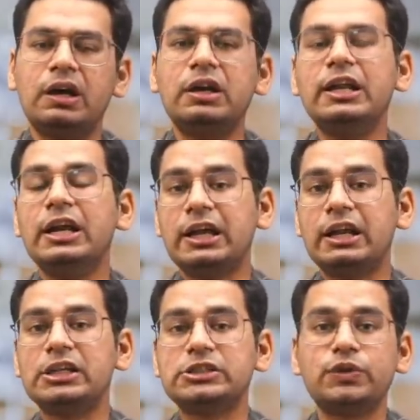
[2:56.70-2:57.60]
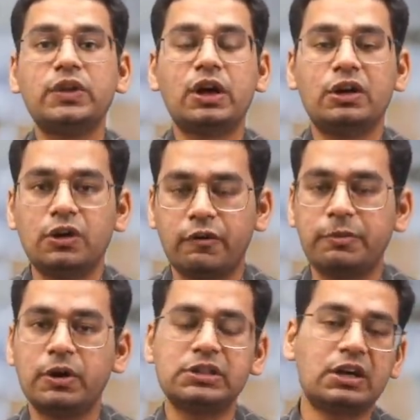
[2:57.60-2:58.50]
detailed analysis of the cutoff,
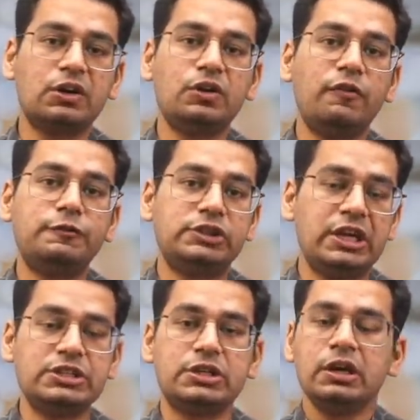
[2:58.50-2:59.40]
because the cutoff changed